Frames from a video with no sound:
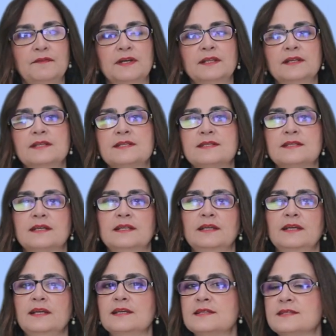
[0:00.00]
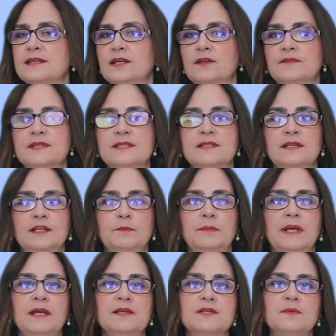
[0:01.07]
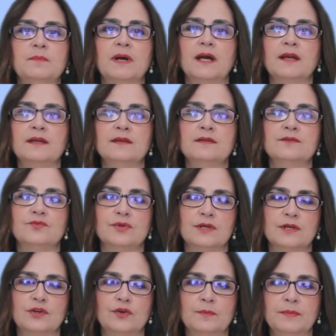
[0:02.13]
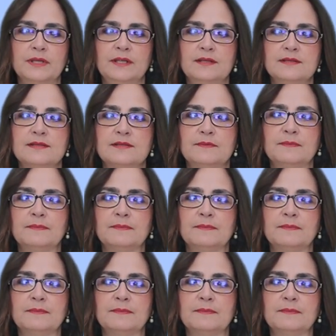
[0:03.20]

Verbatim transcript: funded study instead of a study paid by drug companies.